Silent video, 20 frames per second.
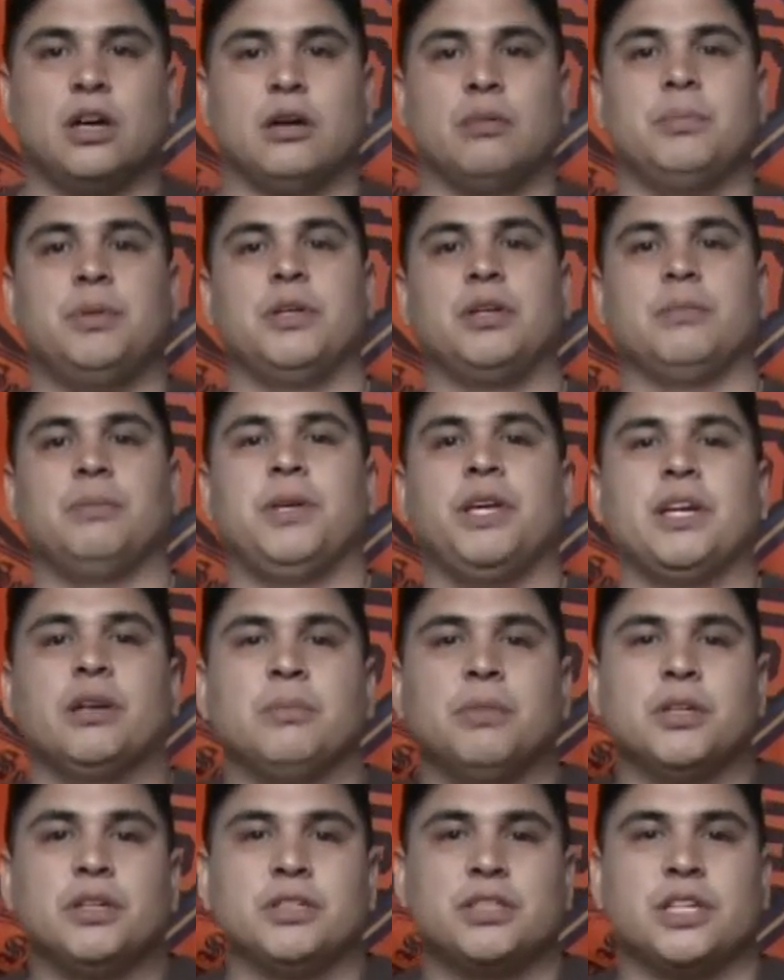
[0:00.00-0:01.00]
Being a
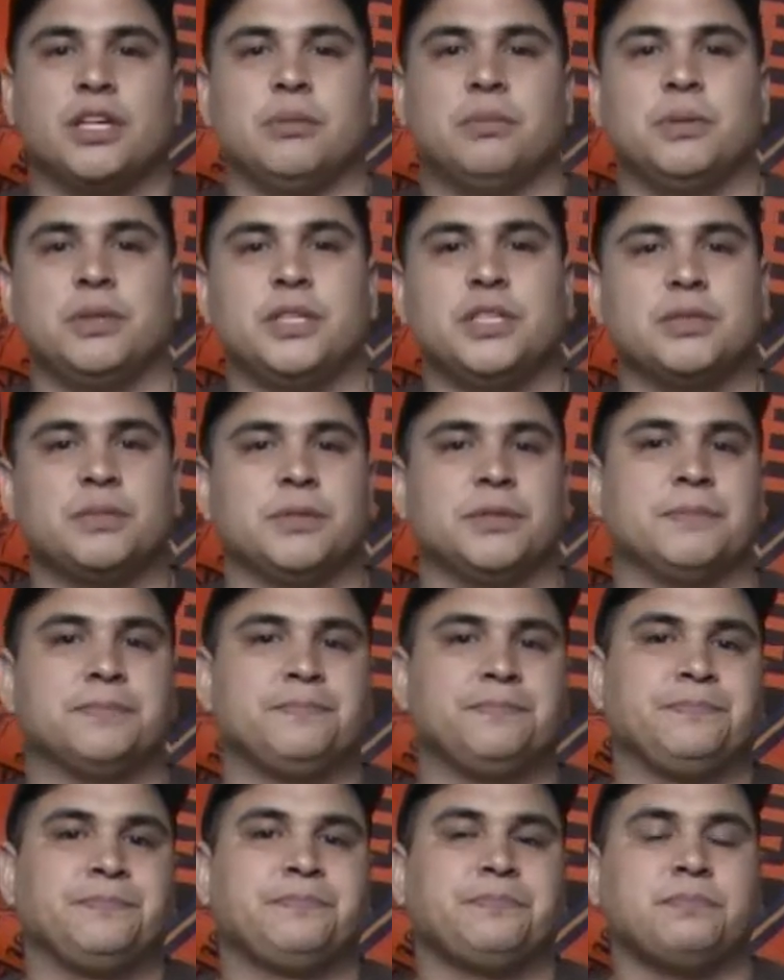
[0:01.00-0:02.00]
military policeman.
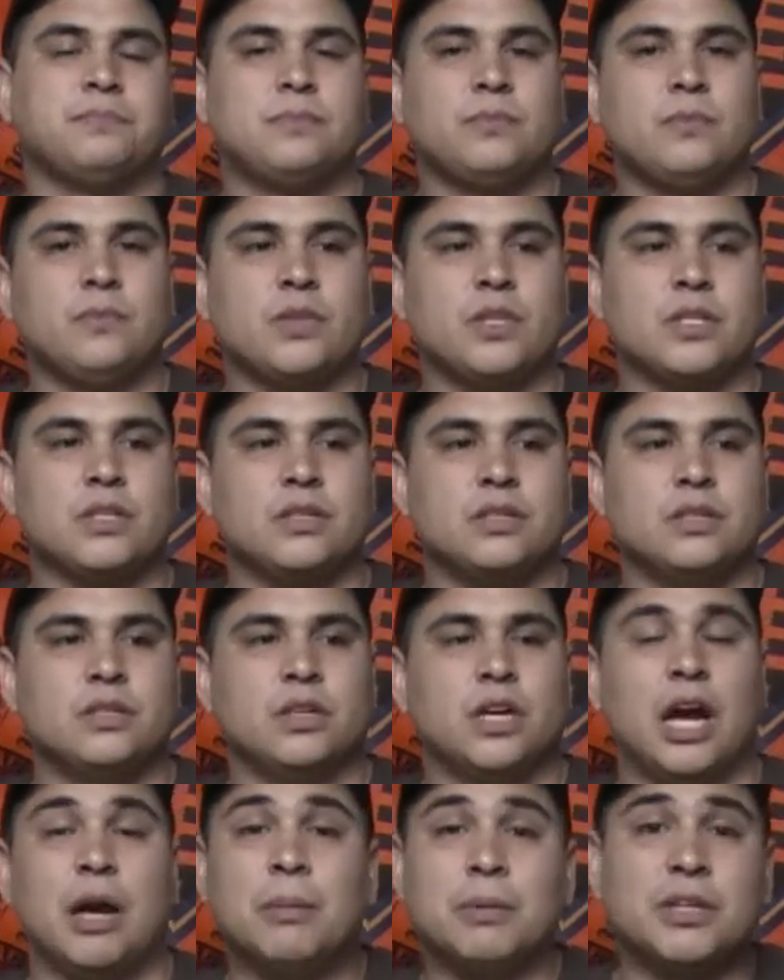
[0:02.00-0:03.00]

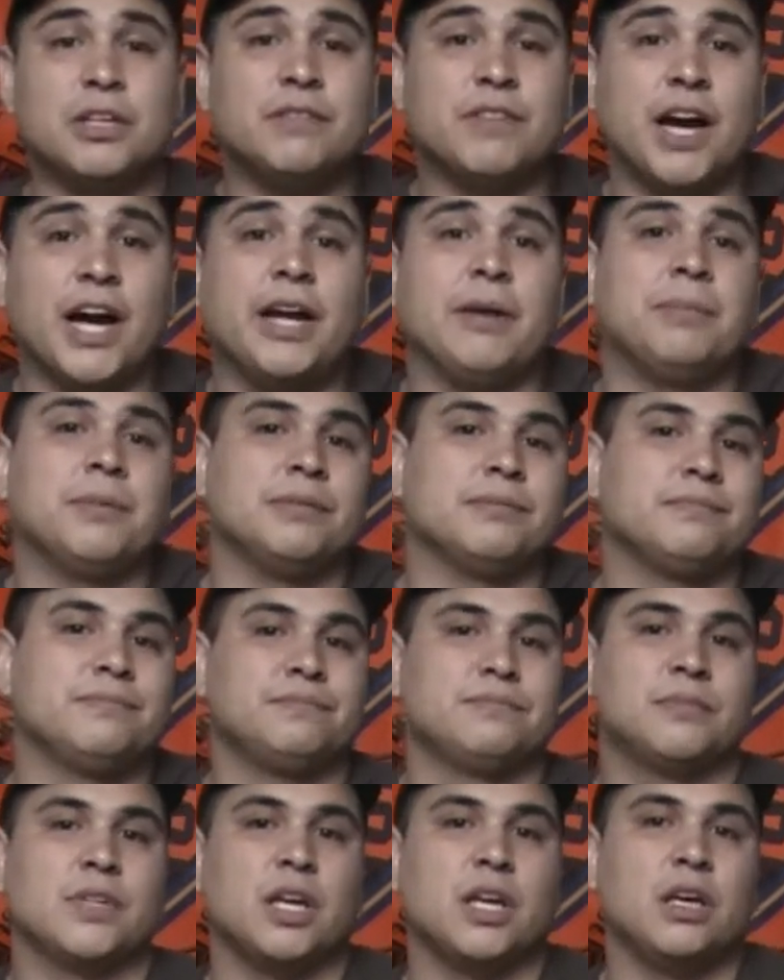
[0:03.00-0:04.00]
I believe the hype.
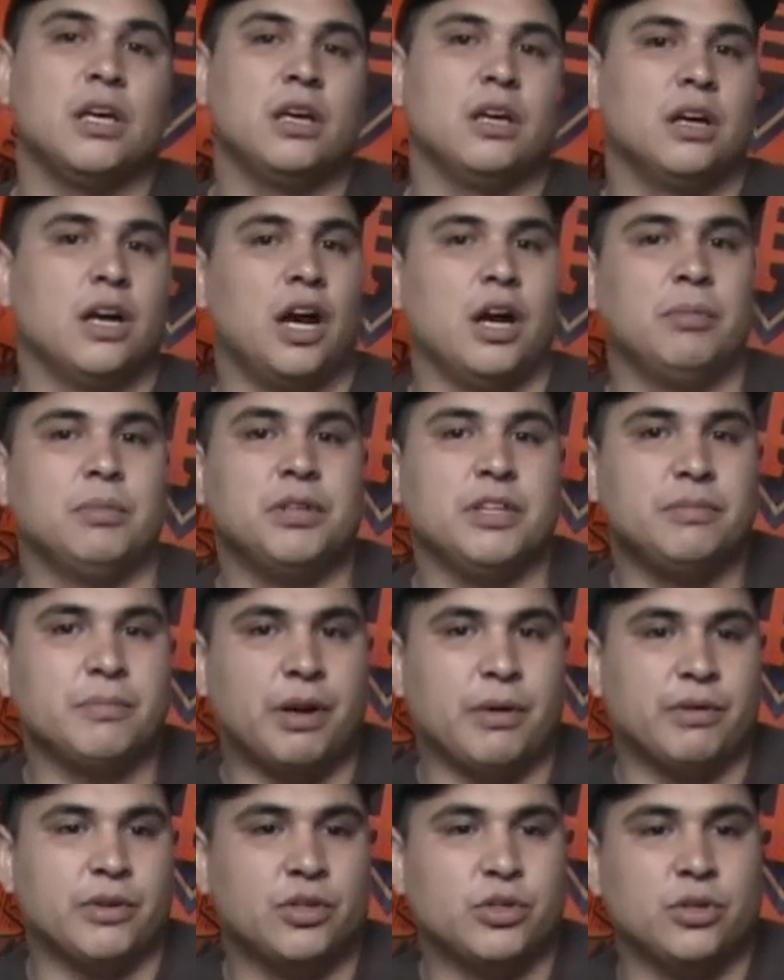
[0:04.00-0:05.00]
I believe my
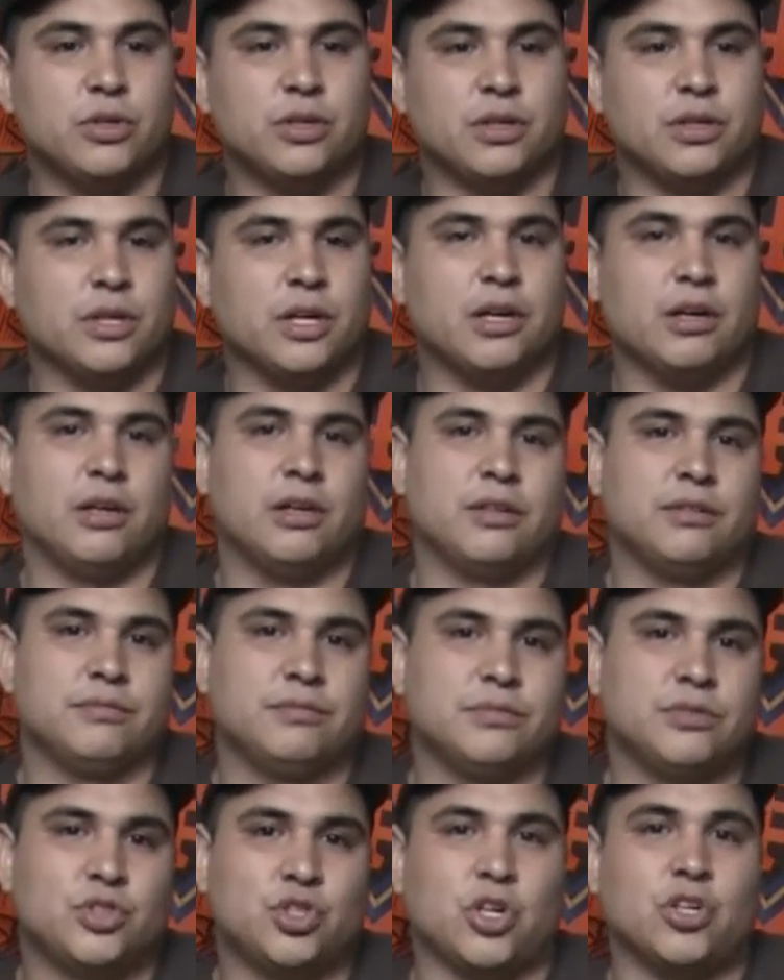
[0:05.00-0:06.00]
recruiter,
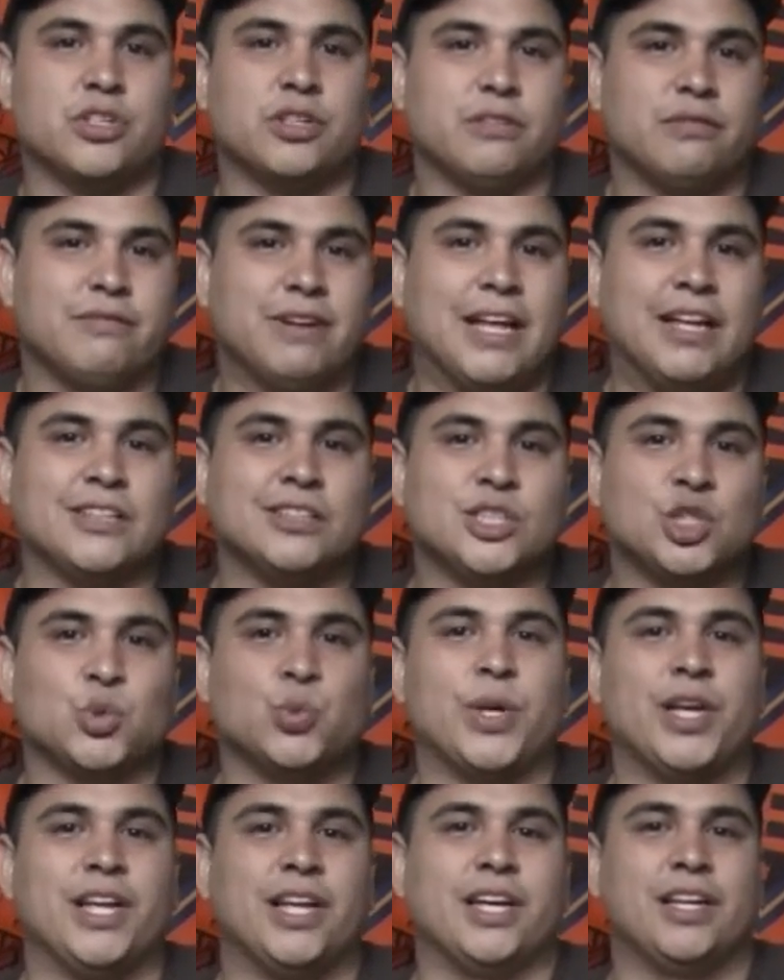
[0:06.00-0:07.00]
Sergeant
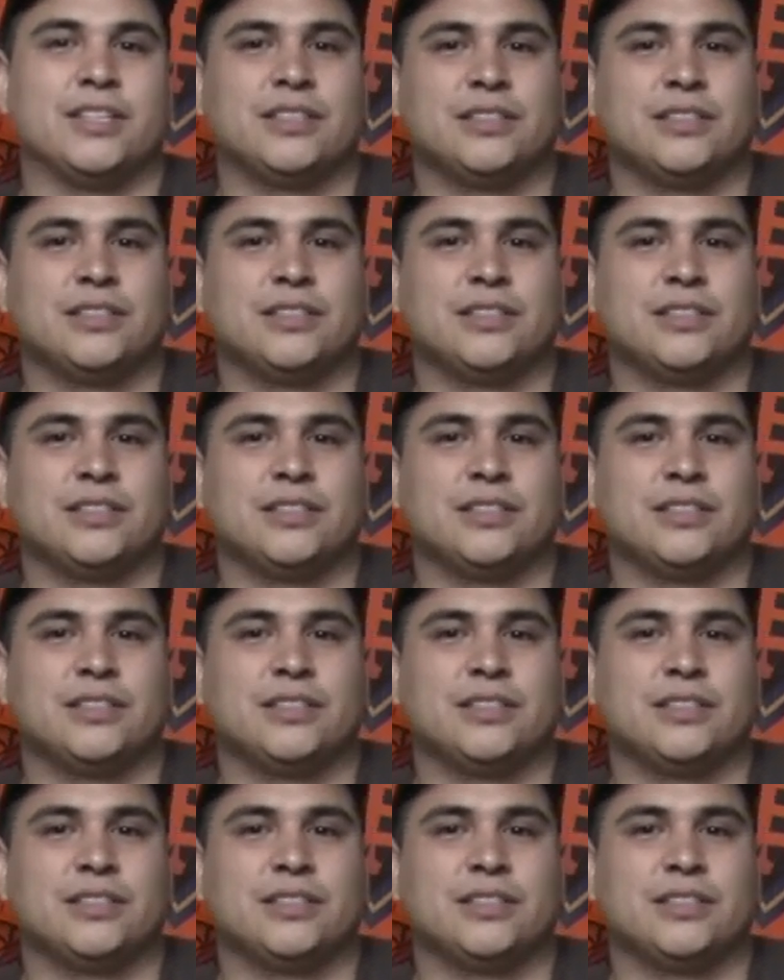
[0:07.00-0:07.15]
Valenzuela.